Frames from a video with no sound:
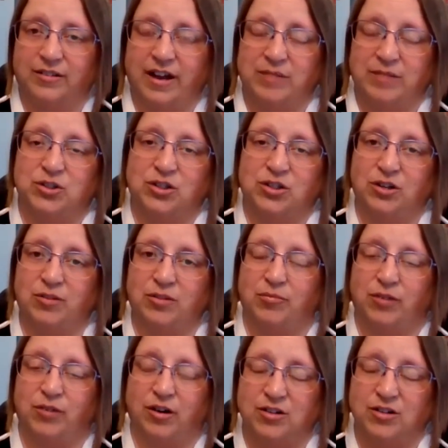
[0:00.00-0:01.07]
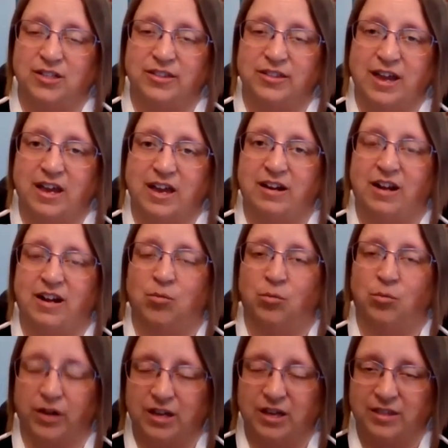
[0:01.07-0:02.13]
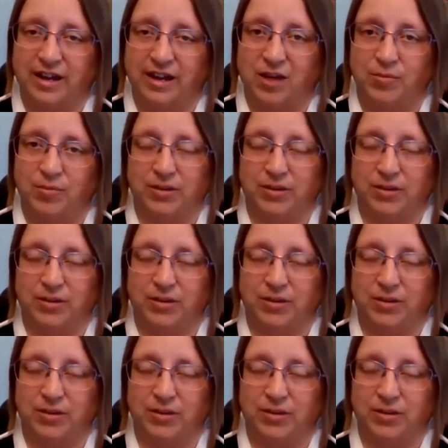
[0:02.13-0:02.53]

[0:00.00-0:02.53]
I'm sure rehearsing that and working that out,